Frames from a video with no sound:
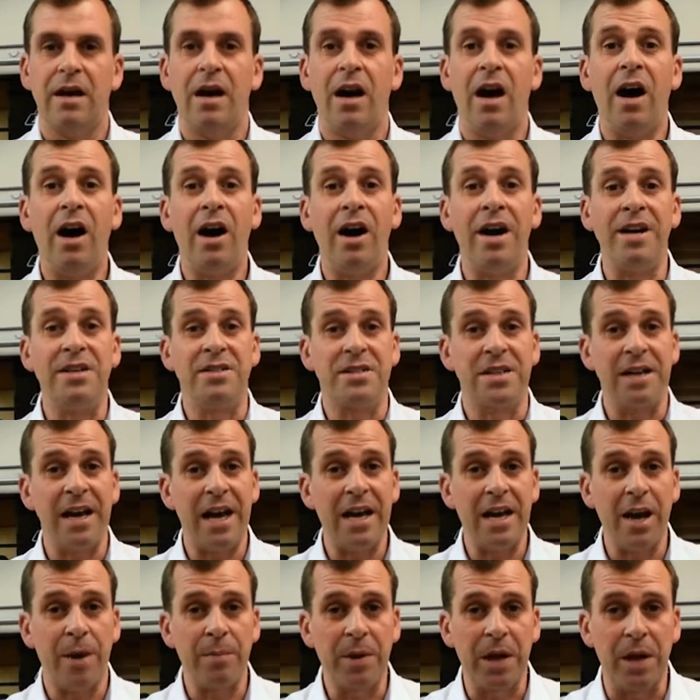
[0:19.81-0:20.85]
Hi,
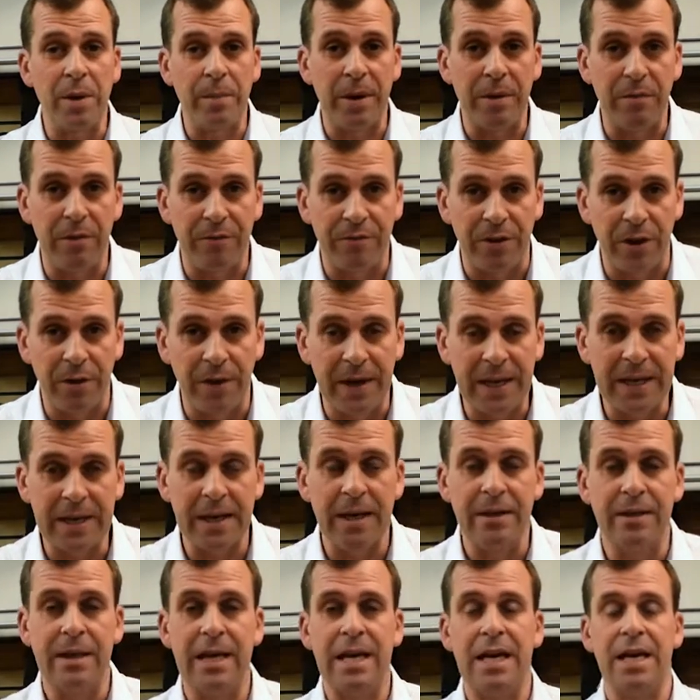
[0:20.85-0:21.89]
today I'm going to be reviewing
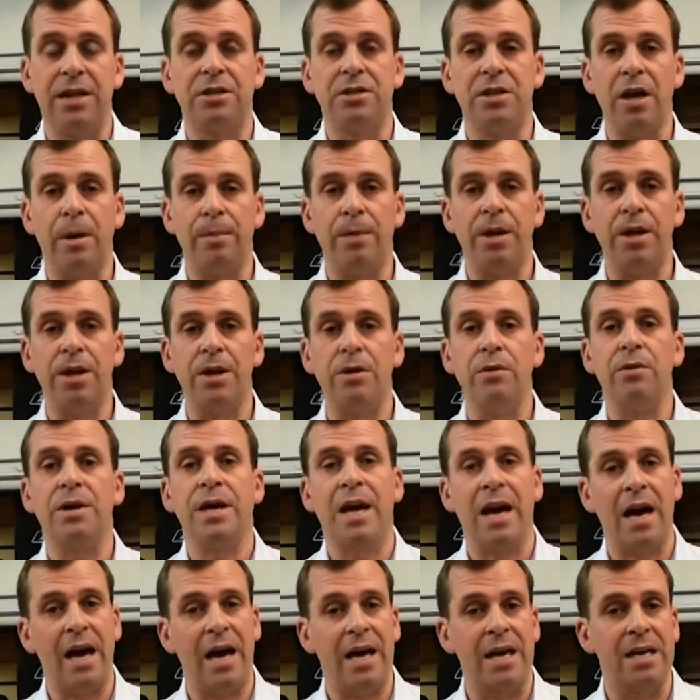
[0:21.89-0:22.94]
the
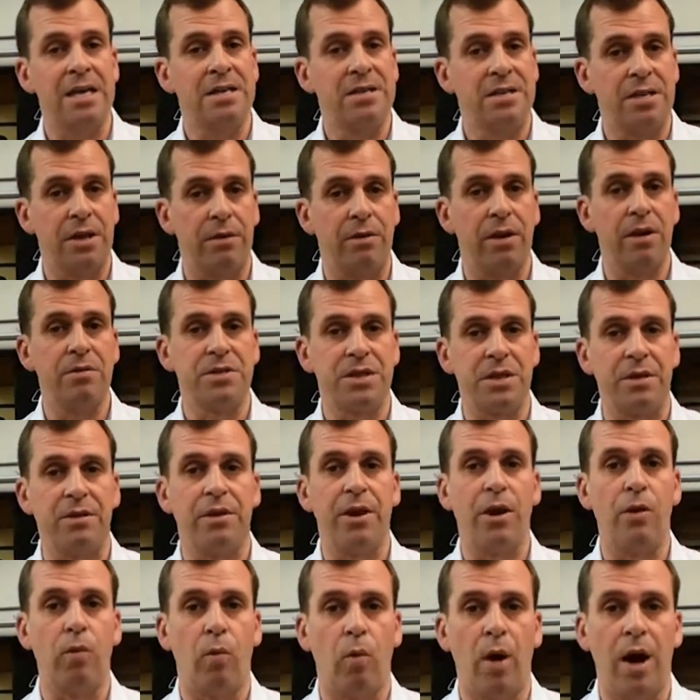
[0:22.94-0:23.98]

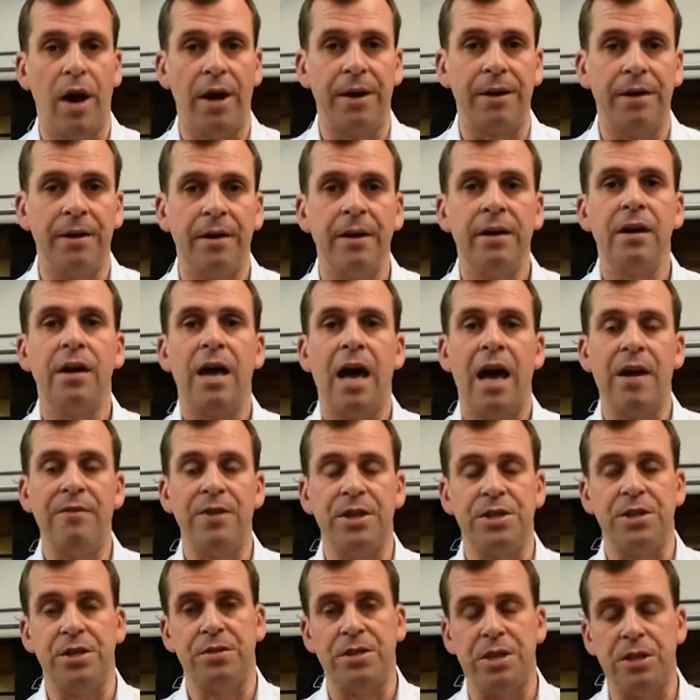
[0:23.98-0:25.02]
WK001 heavy
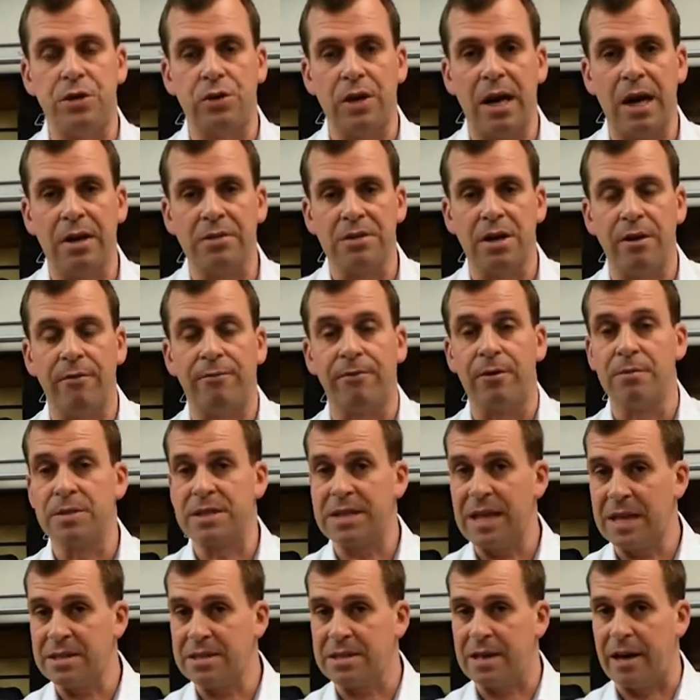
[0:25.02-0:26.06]
duty trouser from
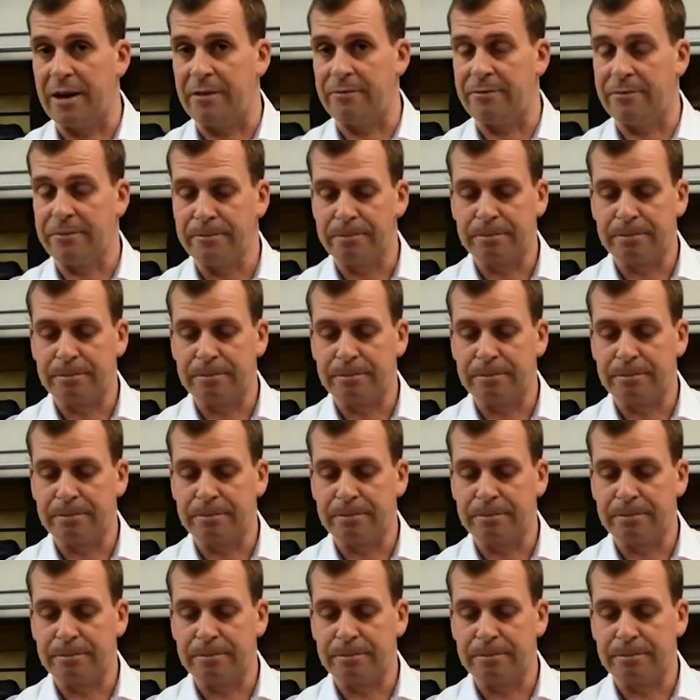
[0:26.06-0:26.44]
StandSafe.